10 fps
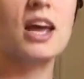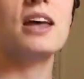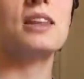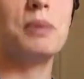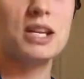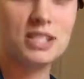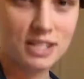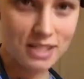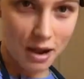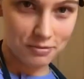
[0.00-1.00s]
the patient is
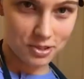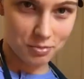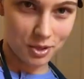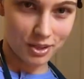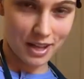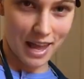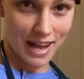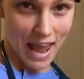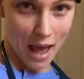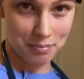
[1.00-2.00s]
comfortable and
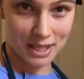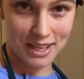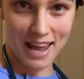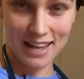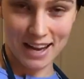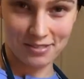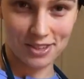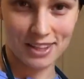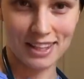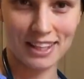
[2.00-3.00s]
happy and
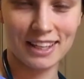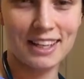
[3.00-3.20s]
everything.